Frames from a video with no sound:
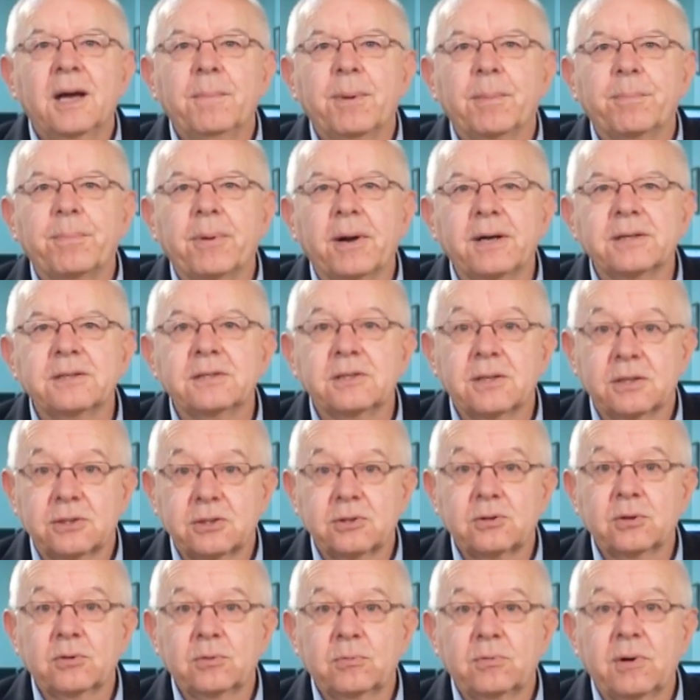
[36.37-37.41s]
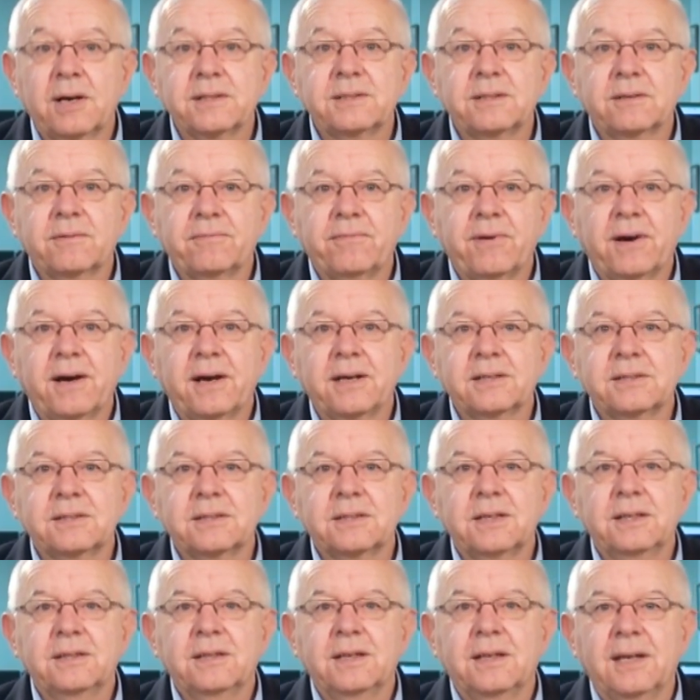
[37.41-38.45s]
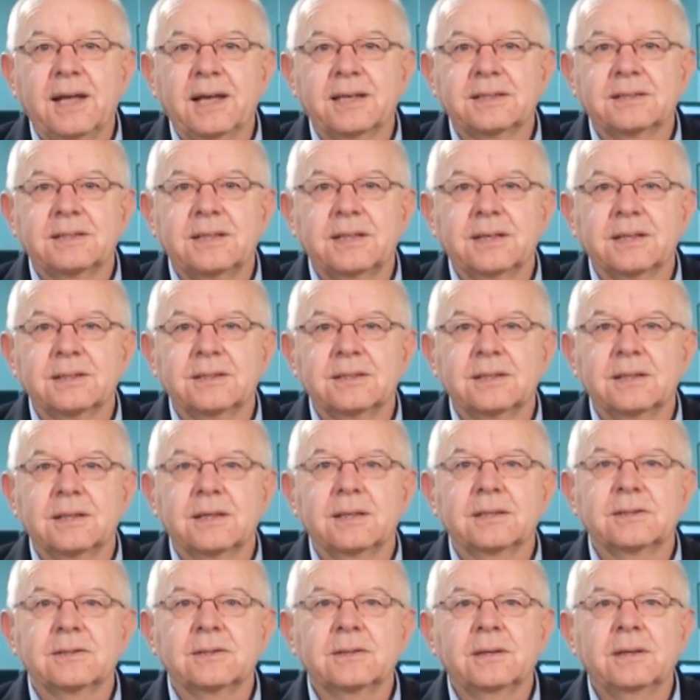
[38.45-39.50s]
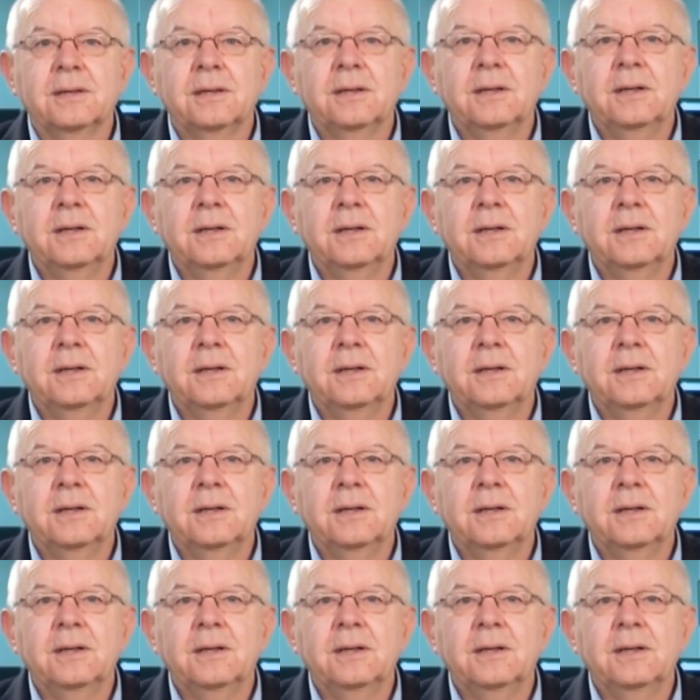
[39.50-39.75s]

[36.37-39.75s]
But prices are still rising fast in the next tier cities.